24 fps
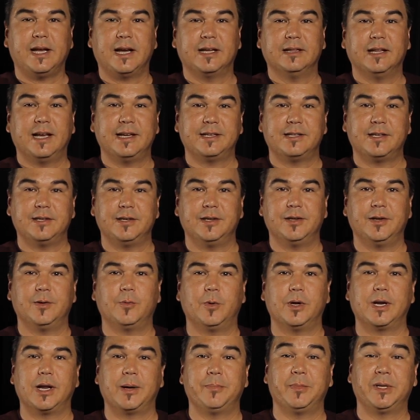I like to do
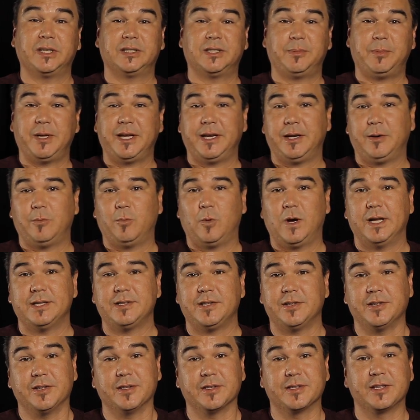when I'm explaining
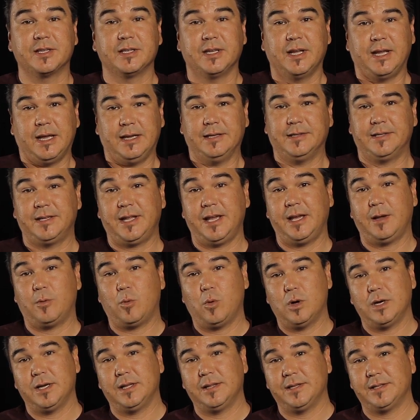wetsuits is take
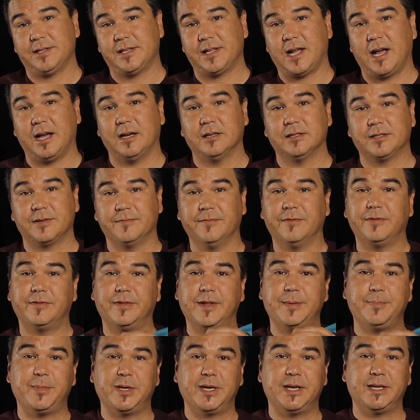one of the styles and
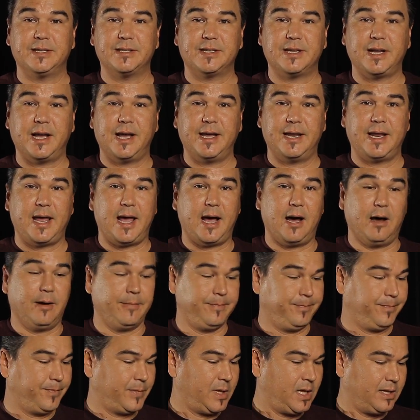flip it inside out.
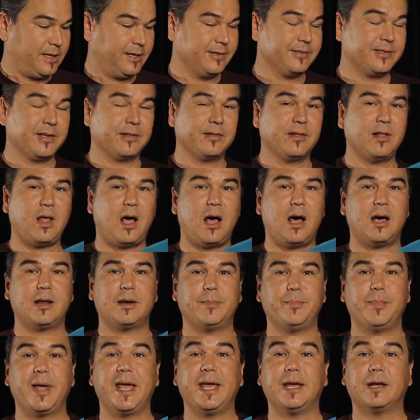There's a lot of
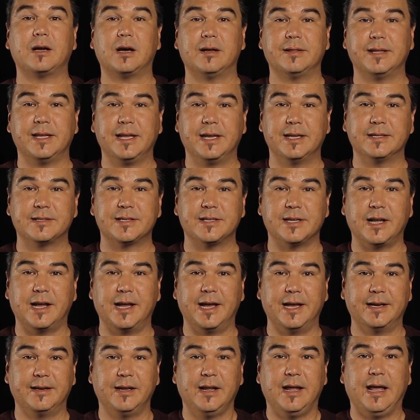make on the
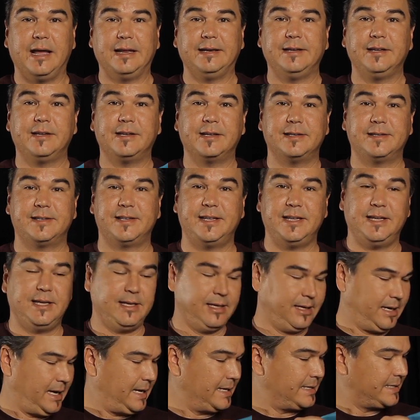inside, and you can
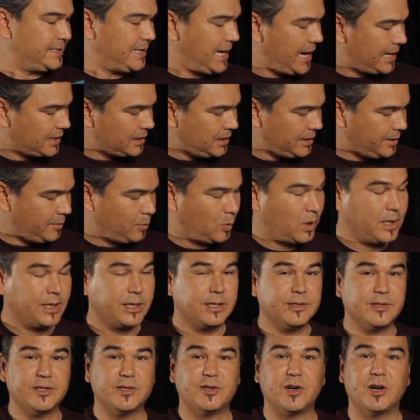see exactly what
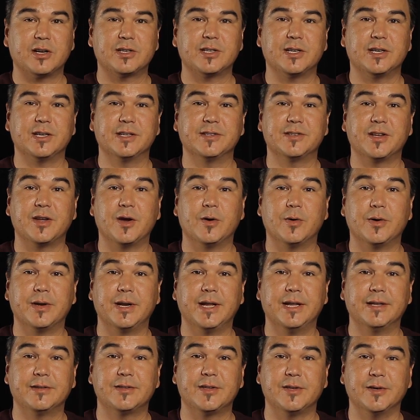construction is going
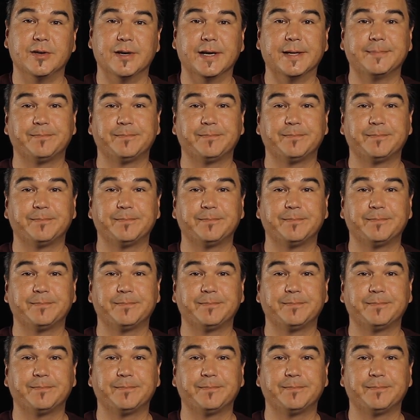into it.